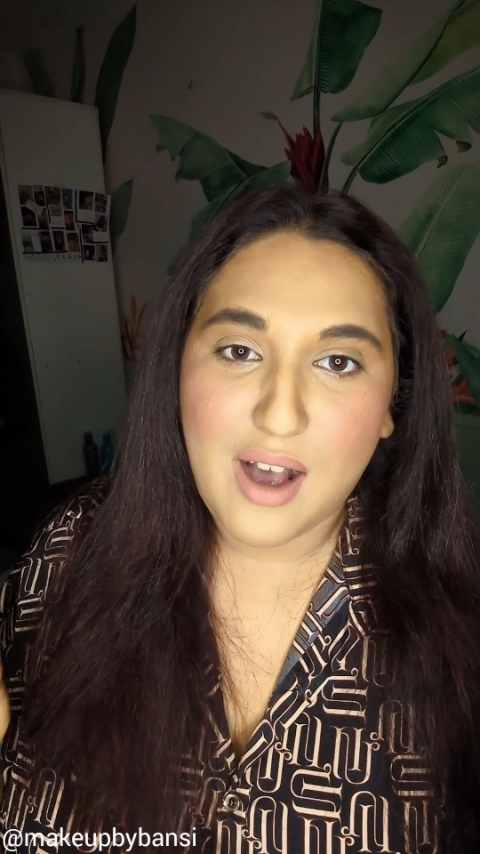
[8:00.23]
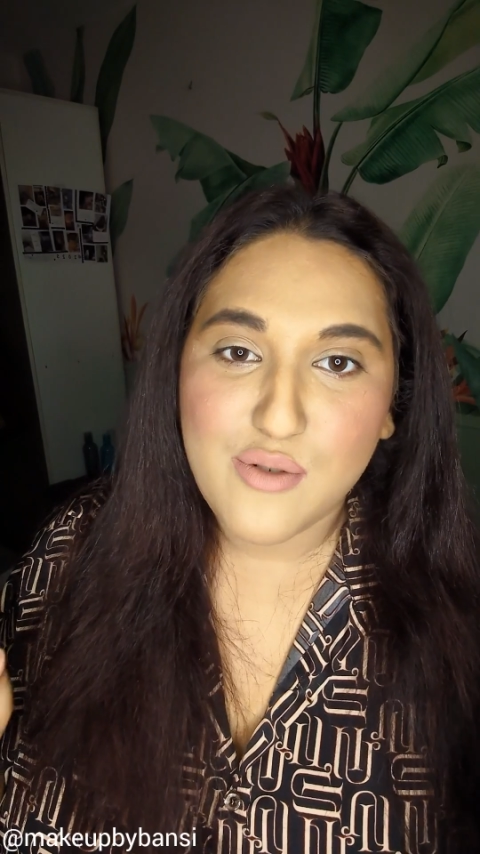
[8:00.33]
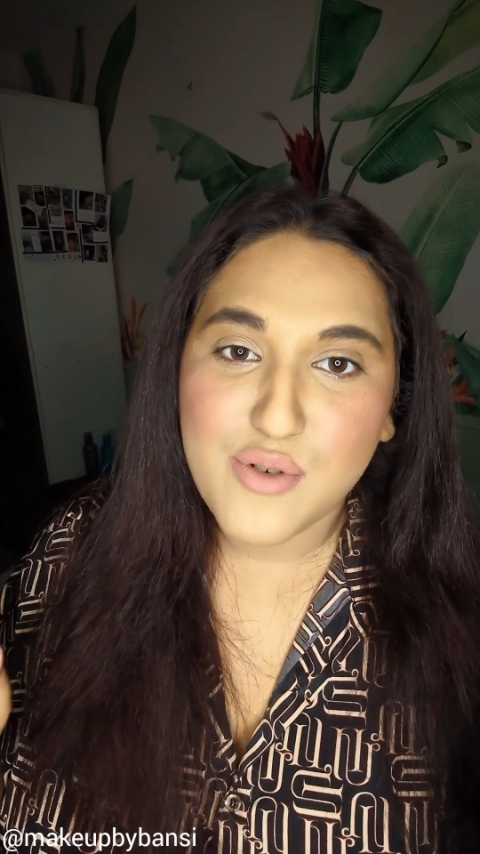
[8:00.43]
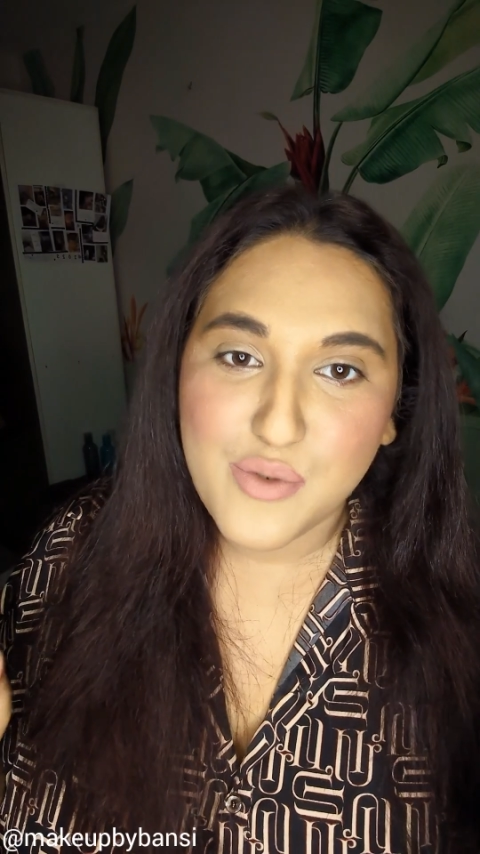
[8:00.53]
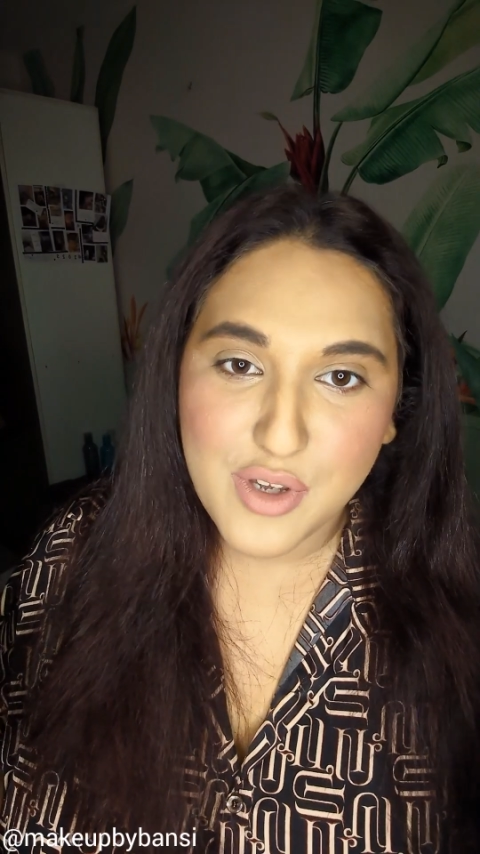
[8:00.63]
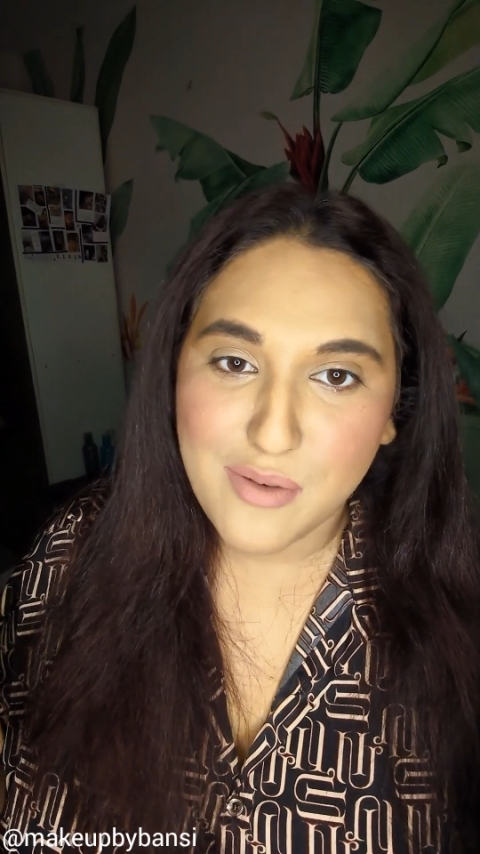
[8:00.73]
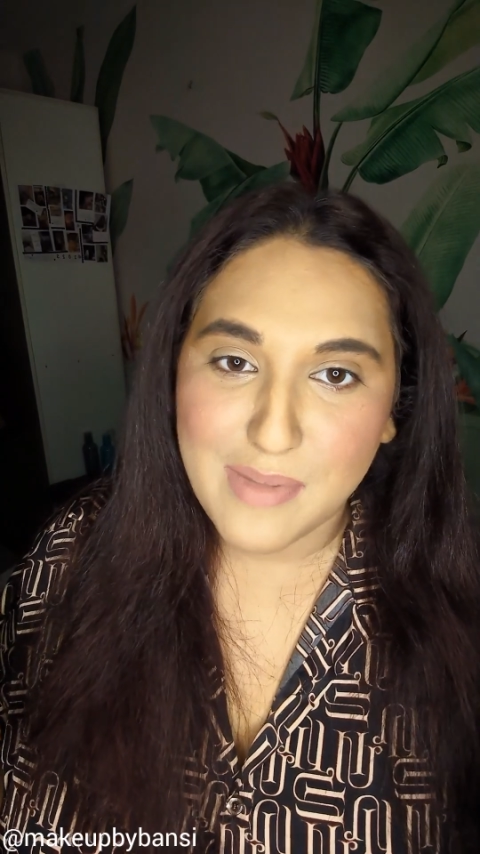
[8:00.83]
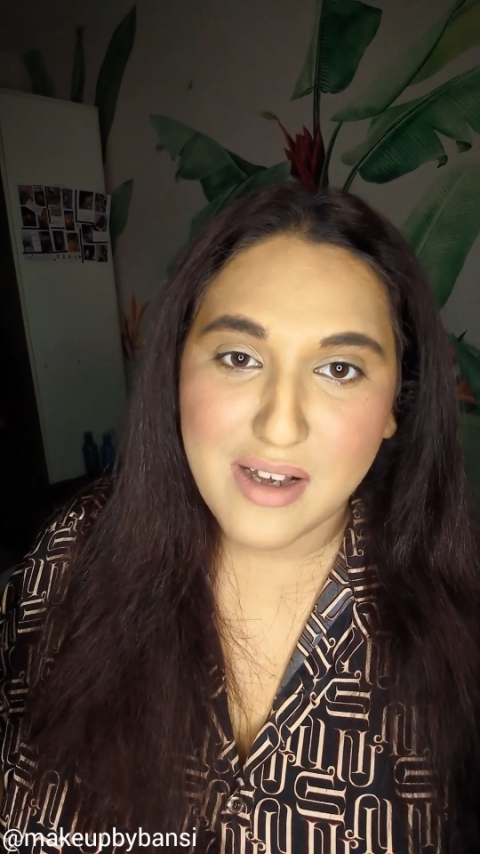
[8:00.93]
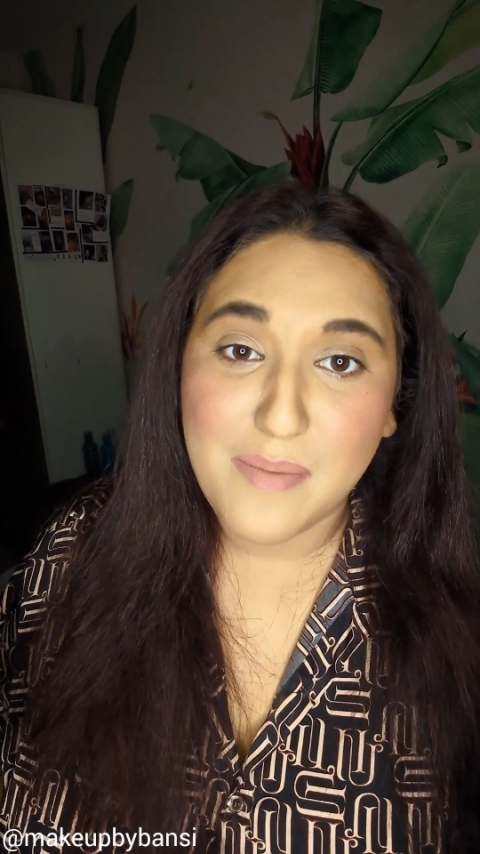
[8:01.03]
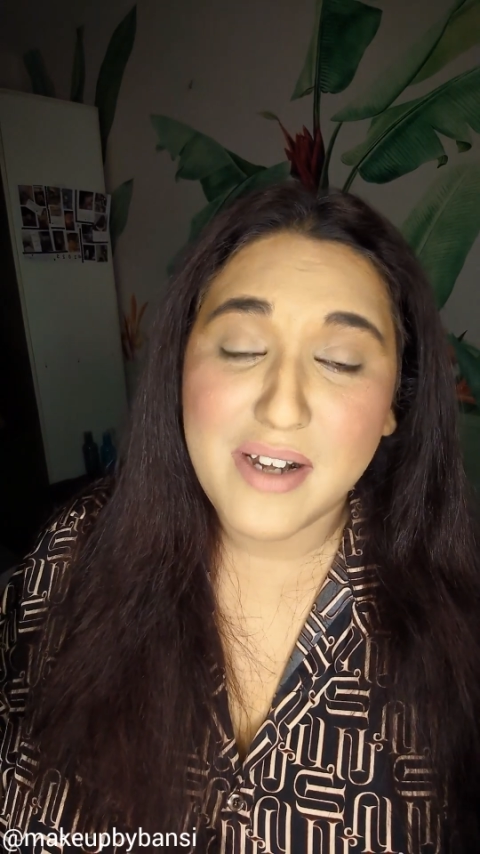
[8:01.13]
how to do your
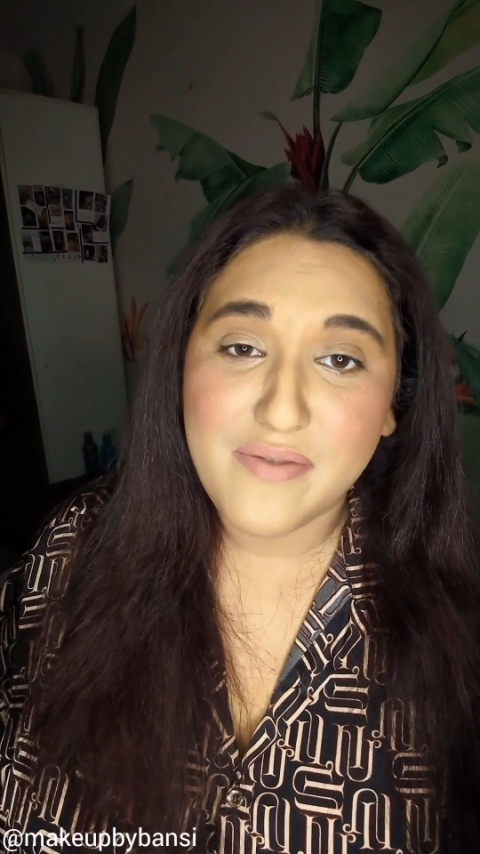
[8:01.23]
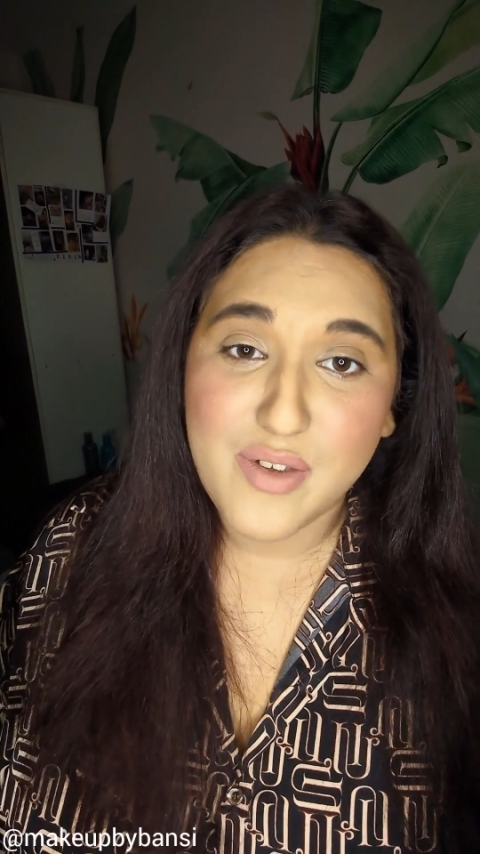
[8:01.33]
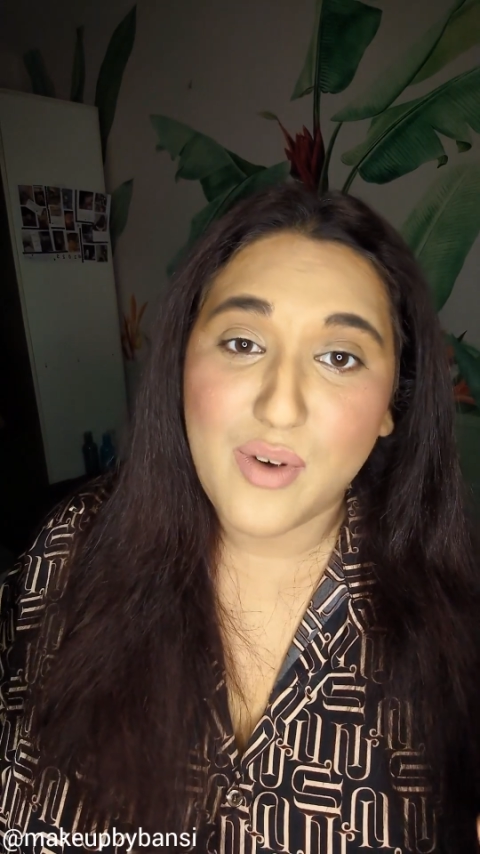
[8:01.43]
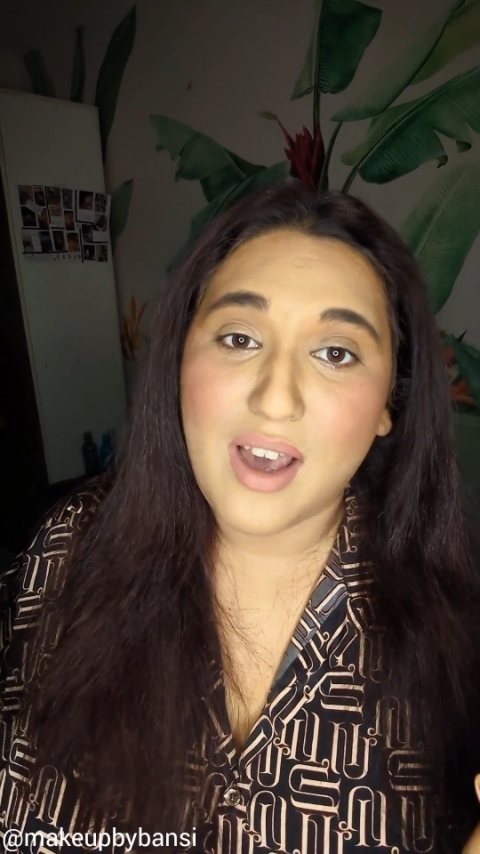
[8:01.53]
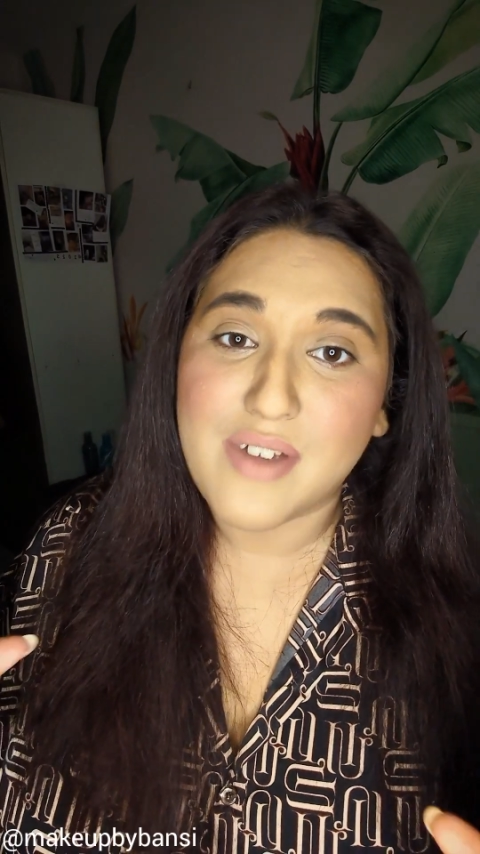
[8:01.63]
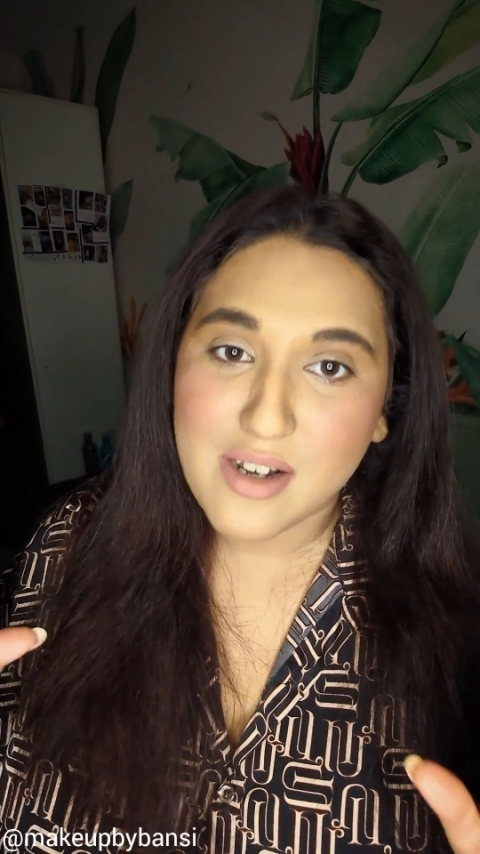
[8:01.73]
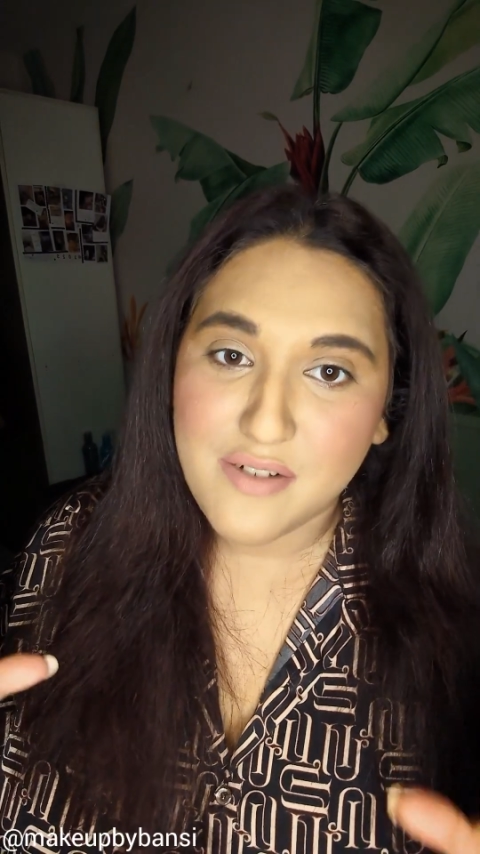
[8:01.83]
makeup and if you have